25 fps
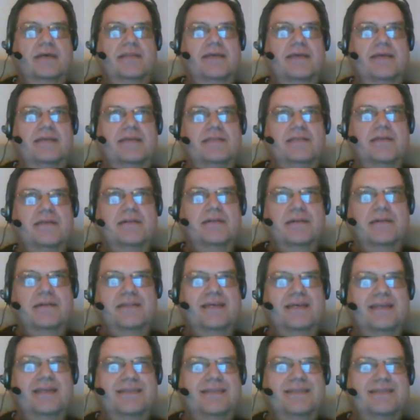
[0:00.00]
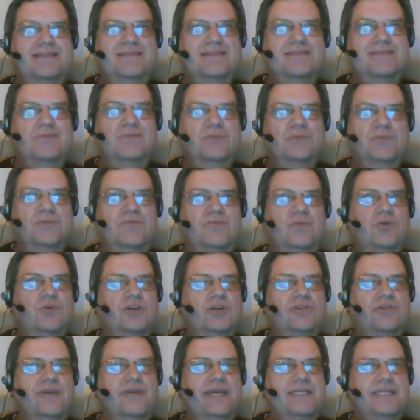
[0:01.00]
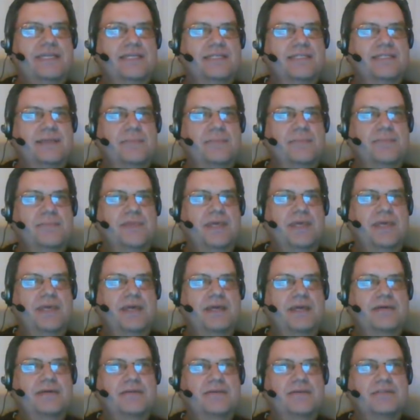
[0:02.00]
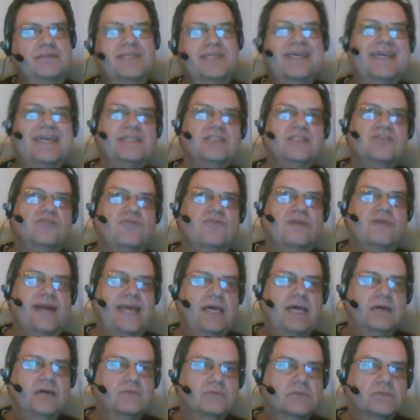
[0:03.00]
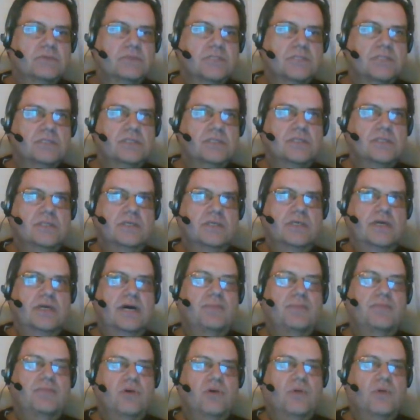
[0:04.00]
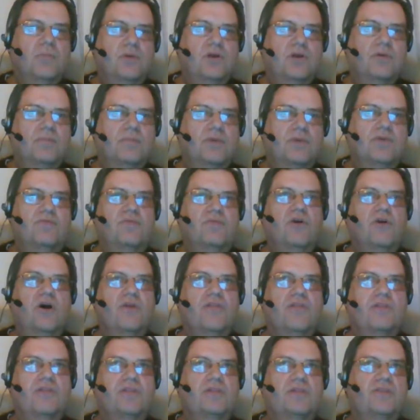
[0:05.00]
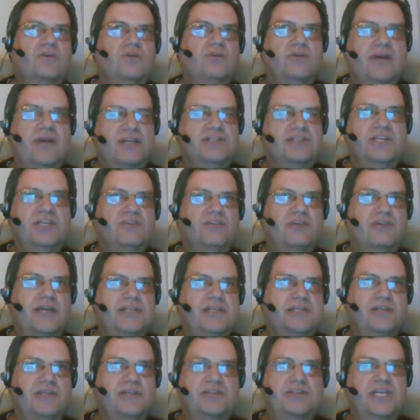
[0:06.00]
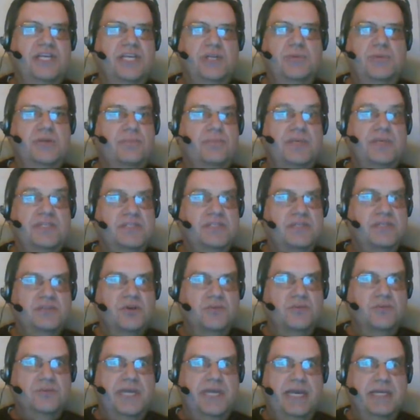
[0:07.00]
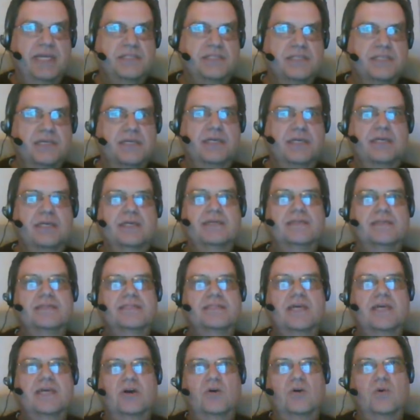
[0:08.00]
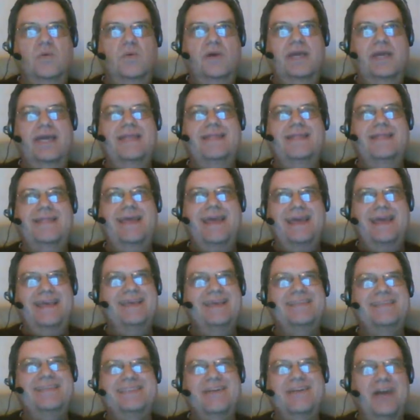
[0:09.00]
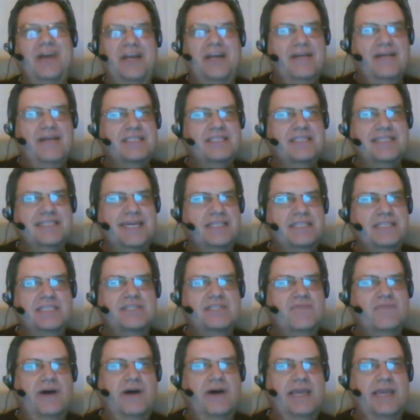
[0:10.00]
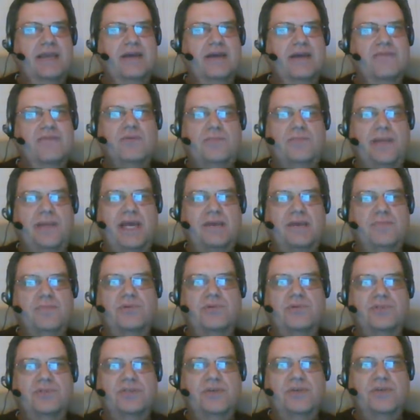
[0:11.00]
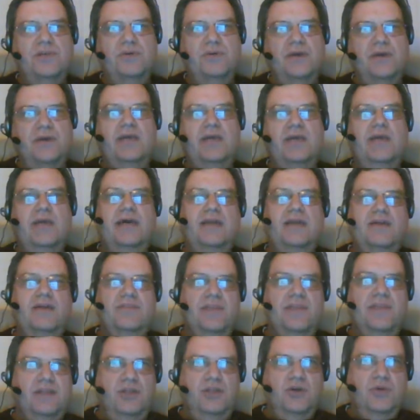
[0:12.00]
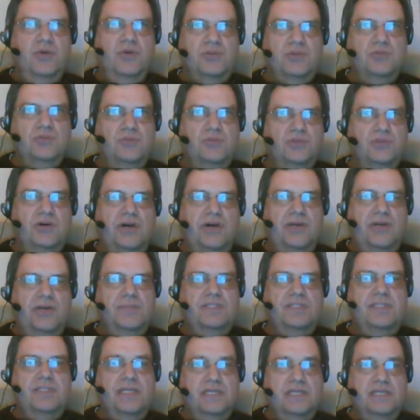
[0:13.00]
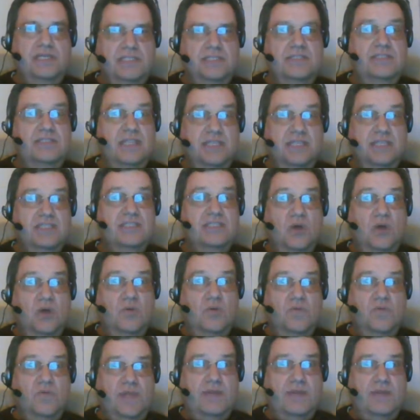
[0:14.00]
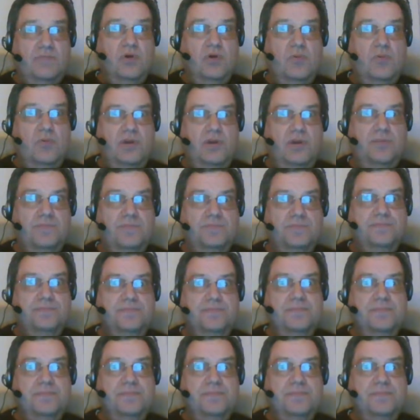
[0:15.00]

There's, it's sort of, you're creating something to get around a problem rather than you're actually creating a genuine business object. So in that, it's kind of unsatisfying from that point of view. And I think the optional type just does solve that problem.